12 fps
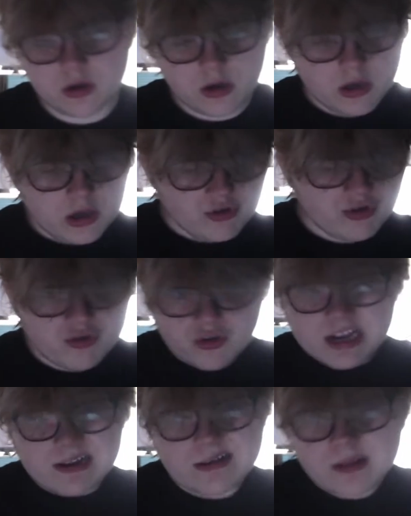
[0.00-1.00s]
So I was
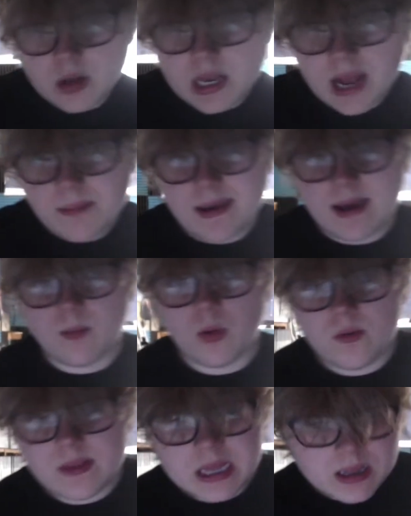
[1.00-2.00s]
looking to Little Nightmare, and
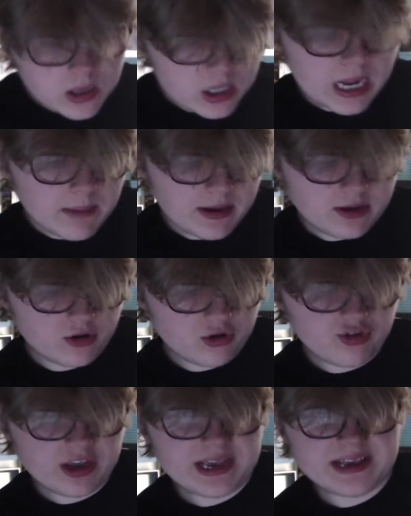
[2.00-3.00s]
what Little Nightmare
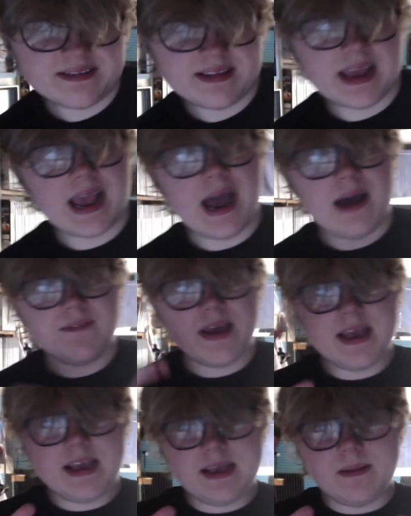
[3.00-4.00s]
does is they have
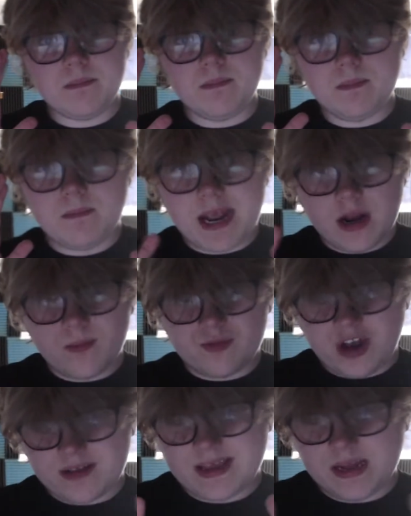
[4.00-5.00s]
a main
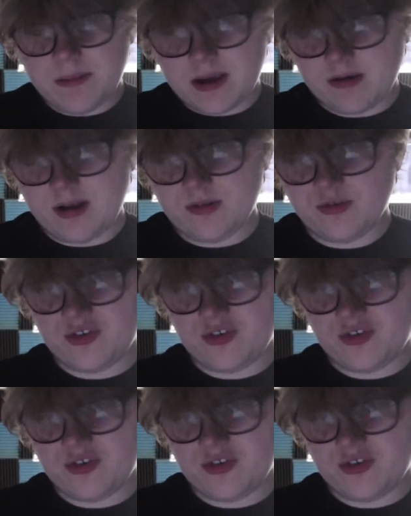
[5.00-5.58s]
object in the background, so